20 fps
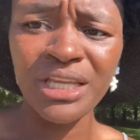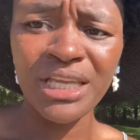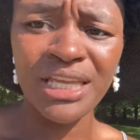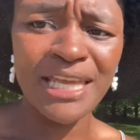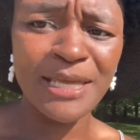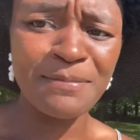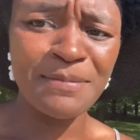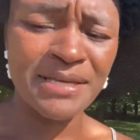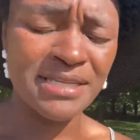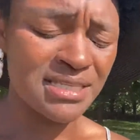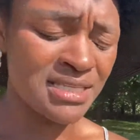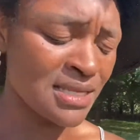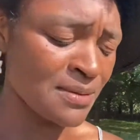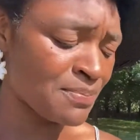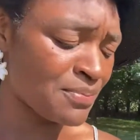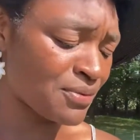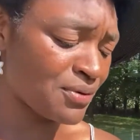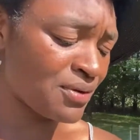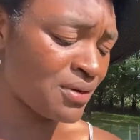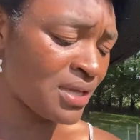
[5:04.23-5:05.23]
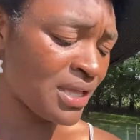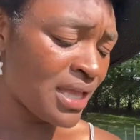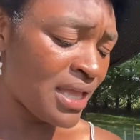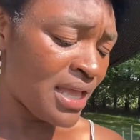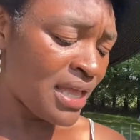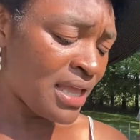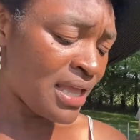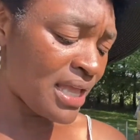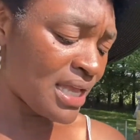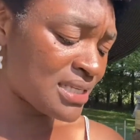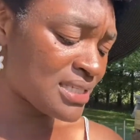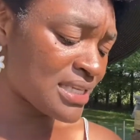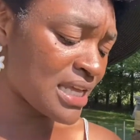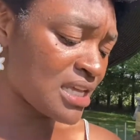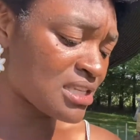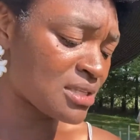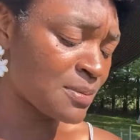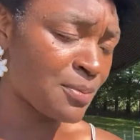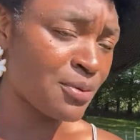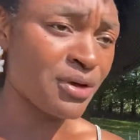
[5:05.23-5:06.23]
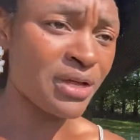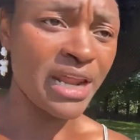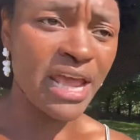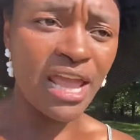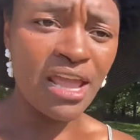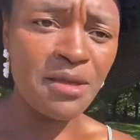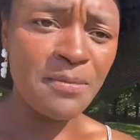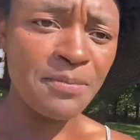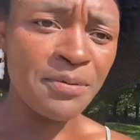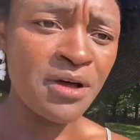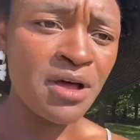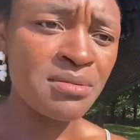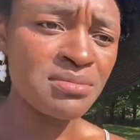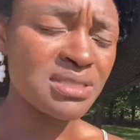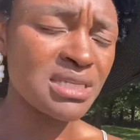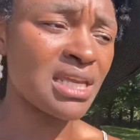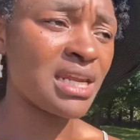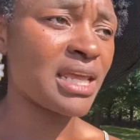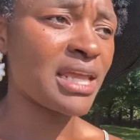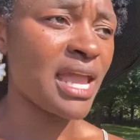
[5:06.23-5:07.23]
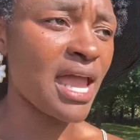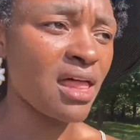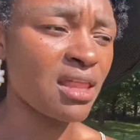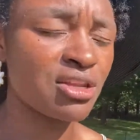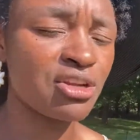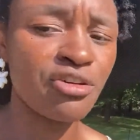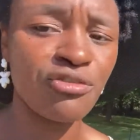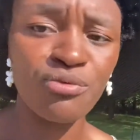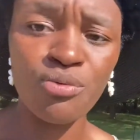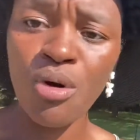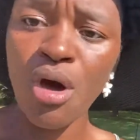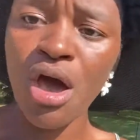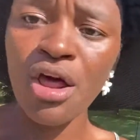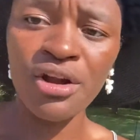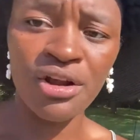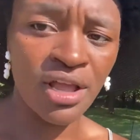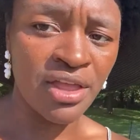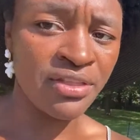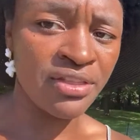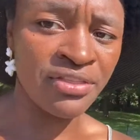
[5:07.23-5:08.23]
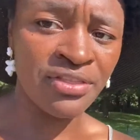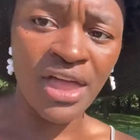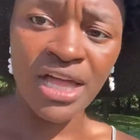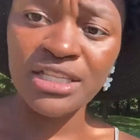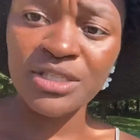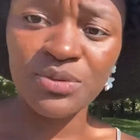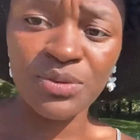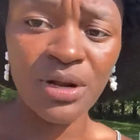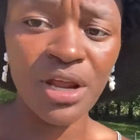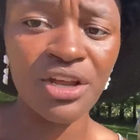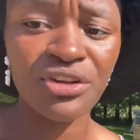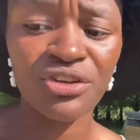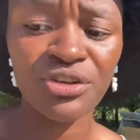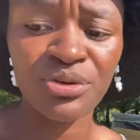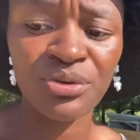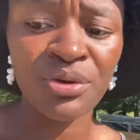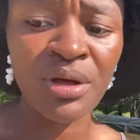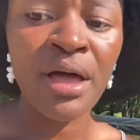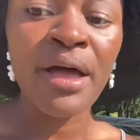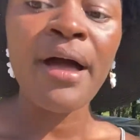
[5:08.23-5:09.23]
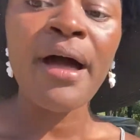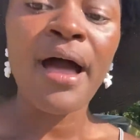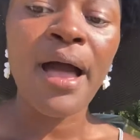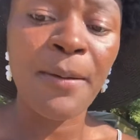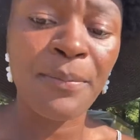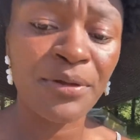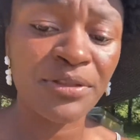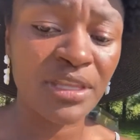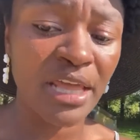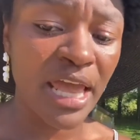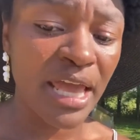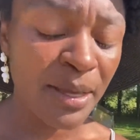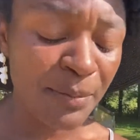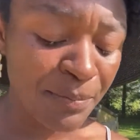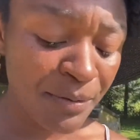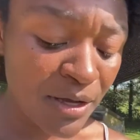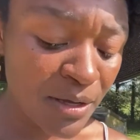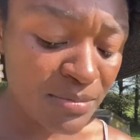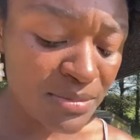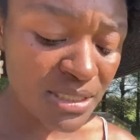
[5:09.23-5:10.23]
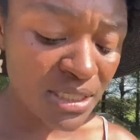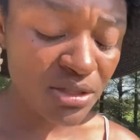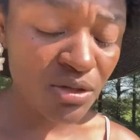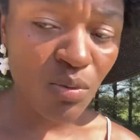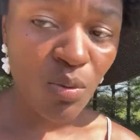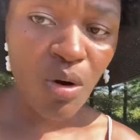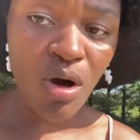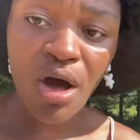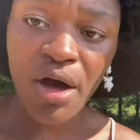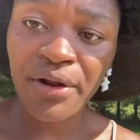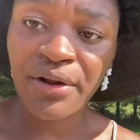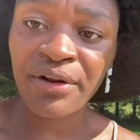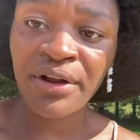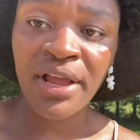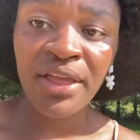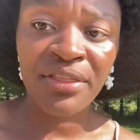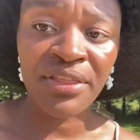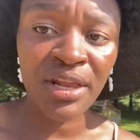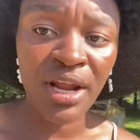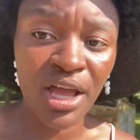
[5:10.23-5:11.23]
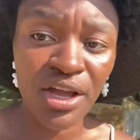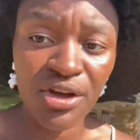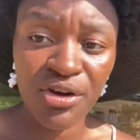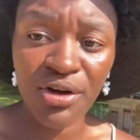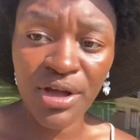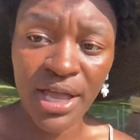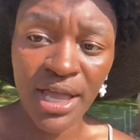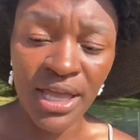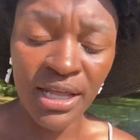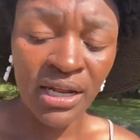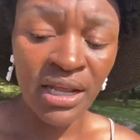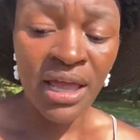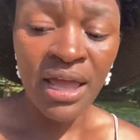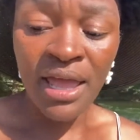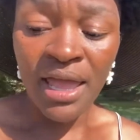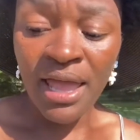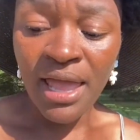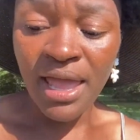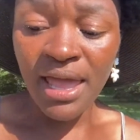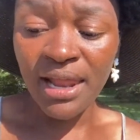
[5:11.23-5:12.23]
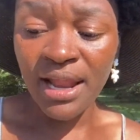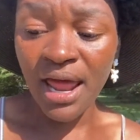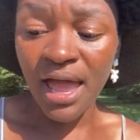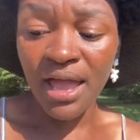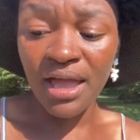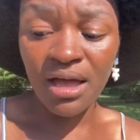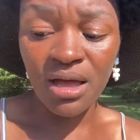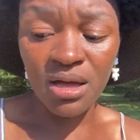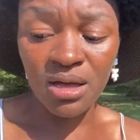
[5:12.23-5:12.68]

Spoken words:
keep it simple. It says to put 8 pumps in a gallon of water, and then that's what I do. I put the 8 pumps in the water, and then I go ahead and I